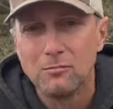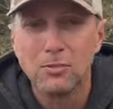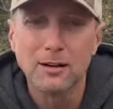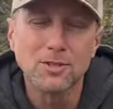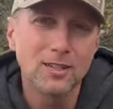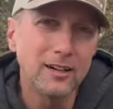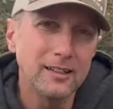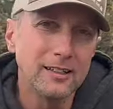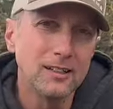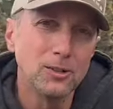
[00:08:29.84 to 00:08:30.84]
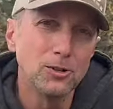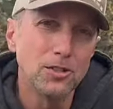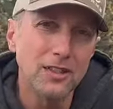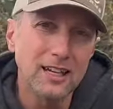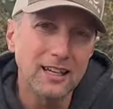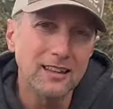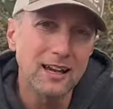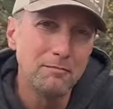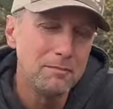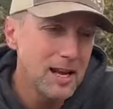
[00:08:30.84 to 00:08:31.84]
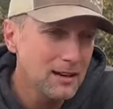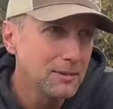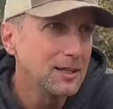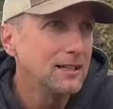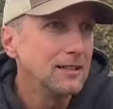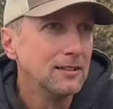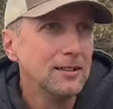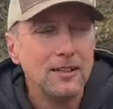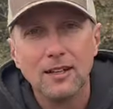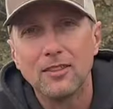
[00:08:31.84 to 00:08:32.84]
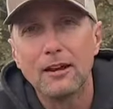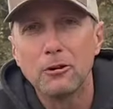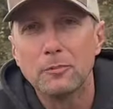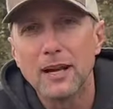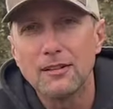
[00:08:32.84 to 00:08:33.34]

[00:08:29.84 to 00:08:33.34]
I'm starting to think that maybe they would pay for